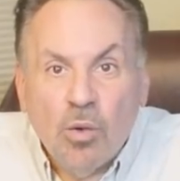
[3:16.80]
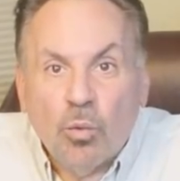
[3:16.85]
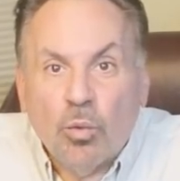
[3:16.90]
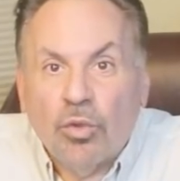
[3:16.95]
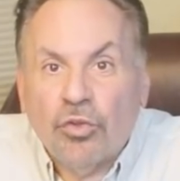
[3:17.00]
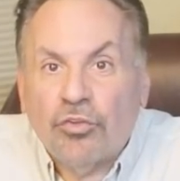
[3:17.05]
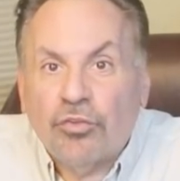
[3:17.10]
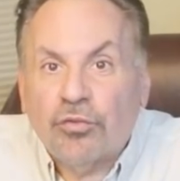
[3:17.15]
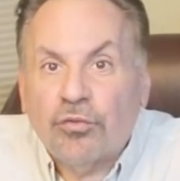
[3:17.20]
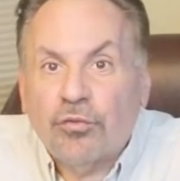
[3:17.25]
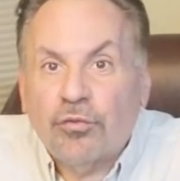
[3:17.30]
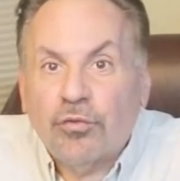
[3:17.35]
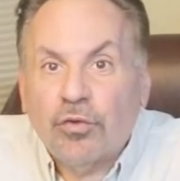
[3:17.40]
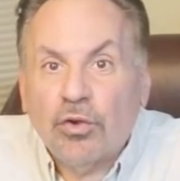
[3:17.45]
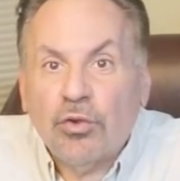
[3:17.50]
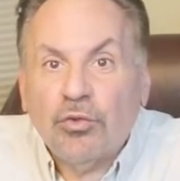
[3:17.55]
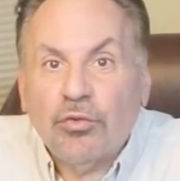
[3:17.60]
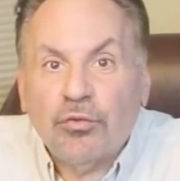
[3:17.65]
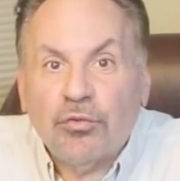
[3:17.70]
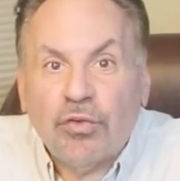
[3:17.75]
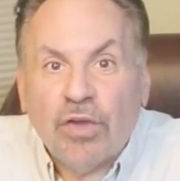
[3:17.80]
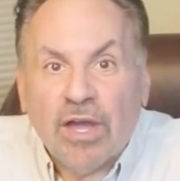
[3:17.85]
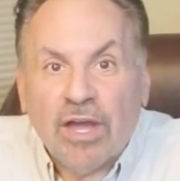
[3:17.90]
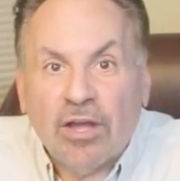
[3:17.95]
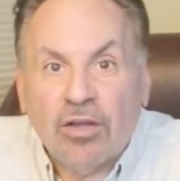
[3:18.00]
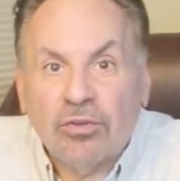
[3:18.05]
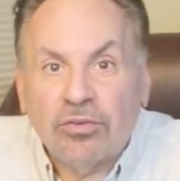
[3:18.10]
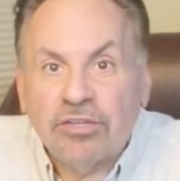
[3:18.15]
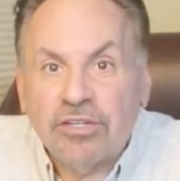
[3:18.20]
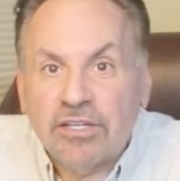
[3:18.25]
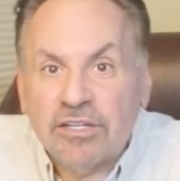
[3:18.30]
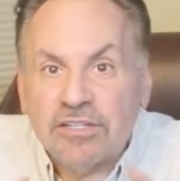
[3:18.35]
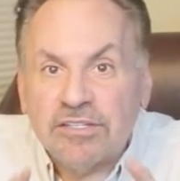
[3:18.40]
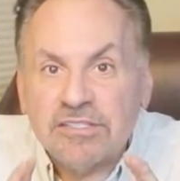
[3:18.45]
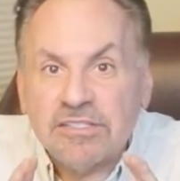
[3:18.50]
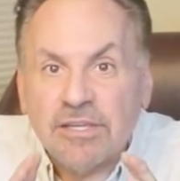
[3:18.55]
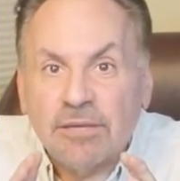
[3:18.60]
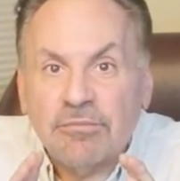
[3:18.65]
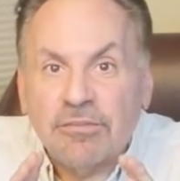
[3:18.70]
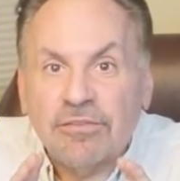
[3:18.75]
was first found in
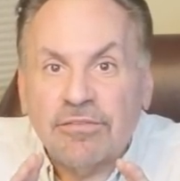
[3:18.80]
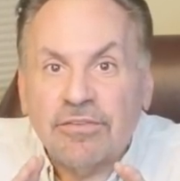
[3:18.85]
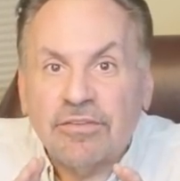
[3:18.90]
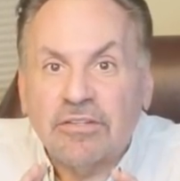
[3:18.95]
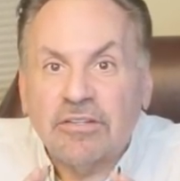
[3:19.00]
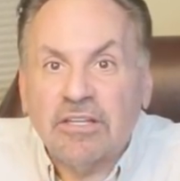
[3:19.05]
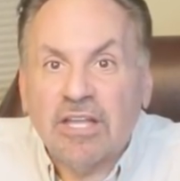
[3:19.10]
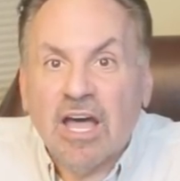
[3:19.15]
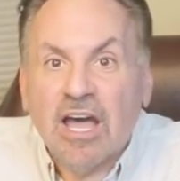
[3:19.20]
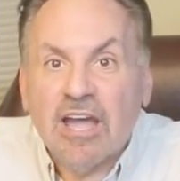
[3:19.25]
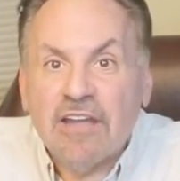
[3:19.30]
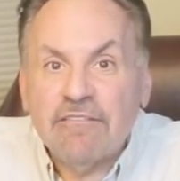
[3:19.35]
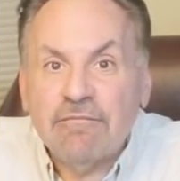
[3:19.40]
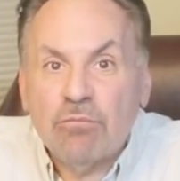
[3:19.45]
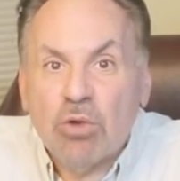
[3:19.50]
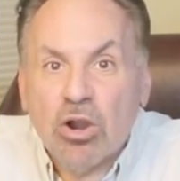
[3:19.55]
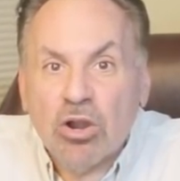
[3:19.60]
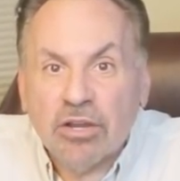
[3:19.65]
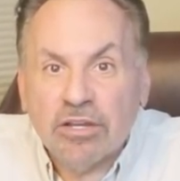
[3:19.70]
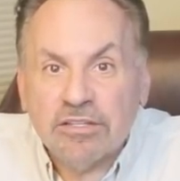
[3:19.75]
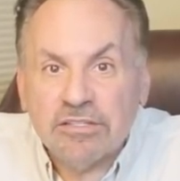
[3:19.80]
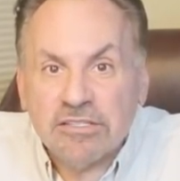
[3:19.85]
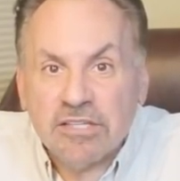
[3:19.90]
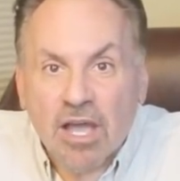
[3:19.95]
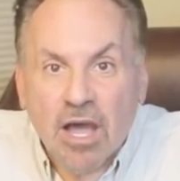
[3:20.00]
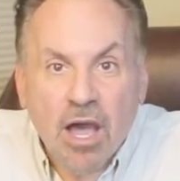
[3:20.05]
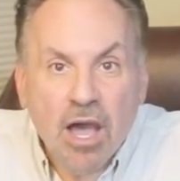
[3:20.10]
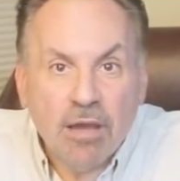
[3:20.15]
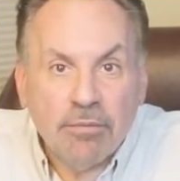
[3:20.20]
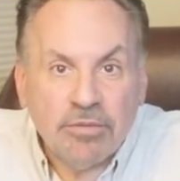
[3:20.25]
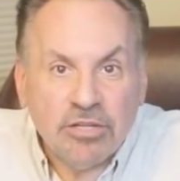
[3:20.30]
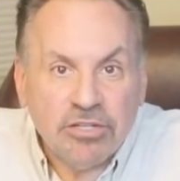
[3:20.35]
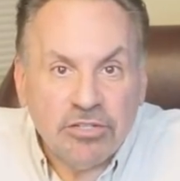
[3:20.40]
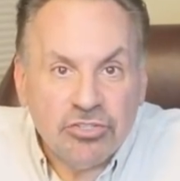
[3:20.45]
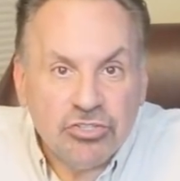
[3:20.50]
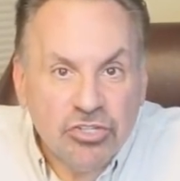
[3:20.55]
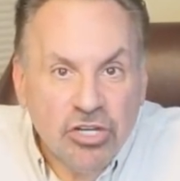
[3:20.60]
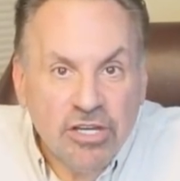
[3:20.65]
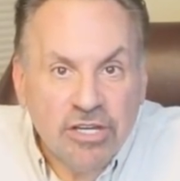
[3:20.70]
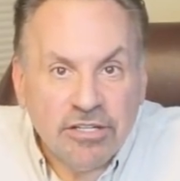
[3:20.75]
some of the live markets common
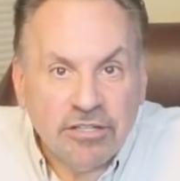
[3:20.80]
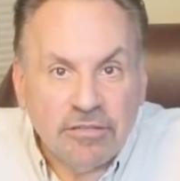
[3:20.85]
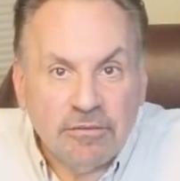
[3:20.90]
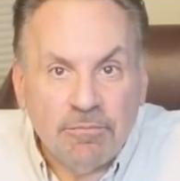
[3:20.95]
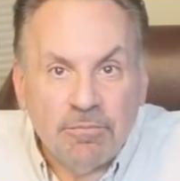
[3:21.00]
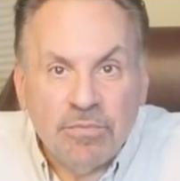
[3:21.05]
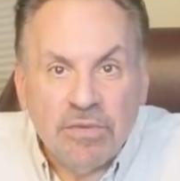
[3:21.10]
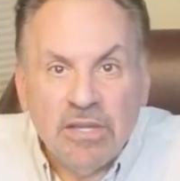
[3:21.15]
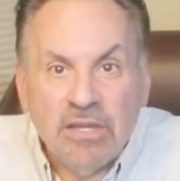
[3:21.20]
in China.